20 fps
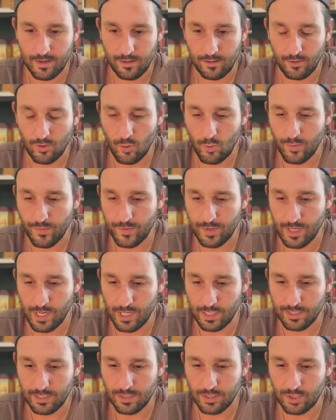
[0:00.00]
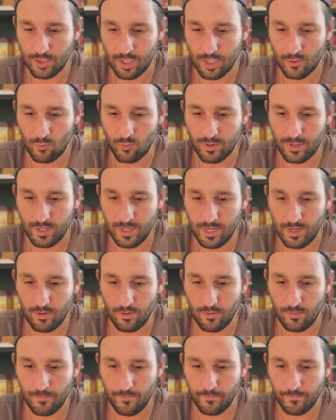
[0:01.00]
Luke with an ox, and John with an
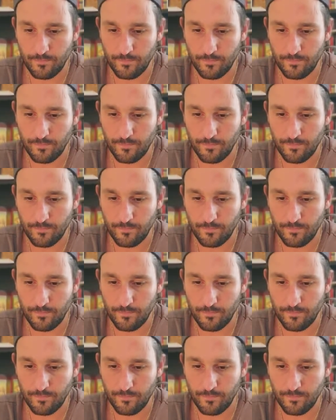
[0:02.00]
eagle.